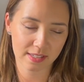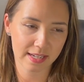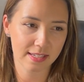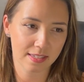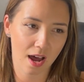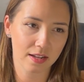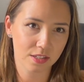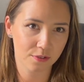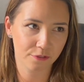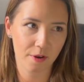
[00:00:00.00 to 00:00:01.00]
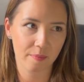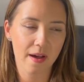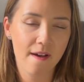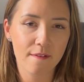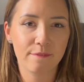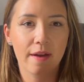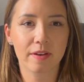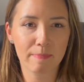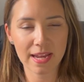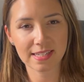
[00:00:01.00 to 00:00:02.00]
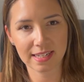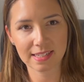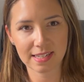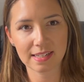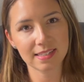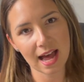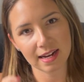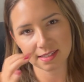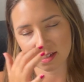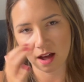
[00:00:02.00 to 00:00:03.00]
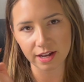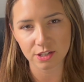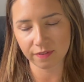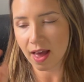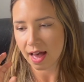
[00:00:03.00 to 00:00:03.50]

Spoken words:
and it started from very basic syntax to kind of